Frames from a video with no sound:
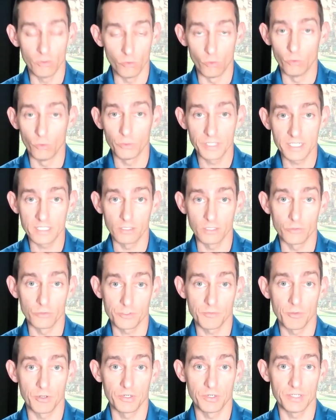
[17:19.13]
all these
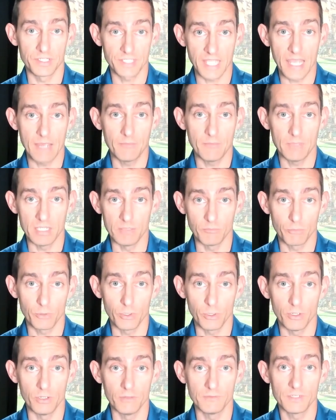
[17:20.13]
launch monitors can be
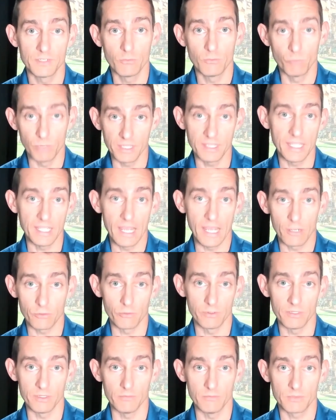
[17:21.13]
improved with the
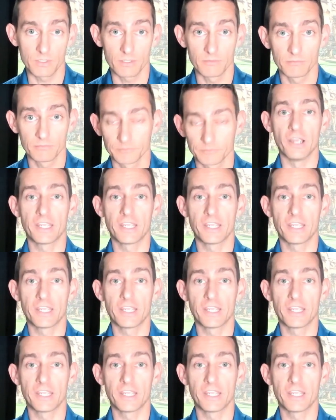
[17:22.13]
algorithms.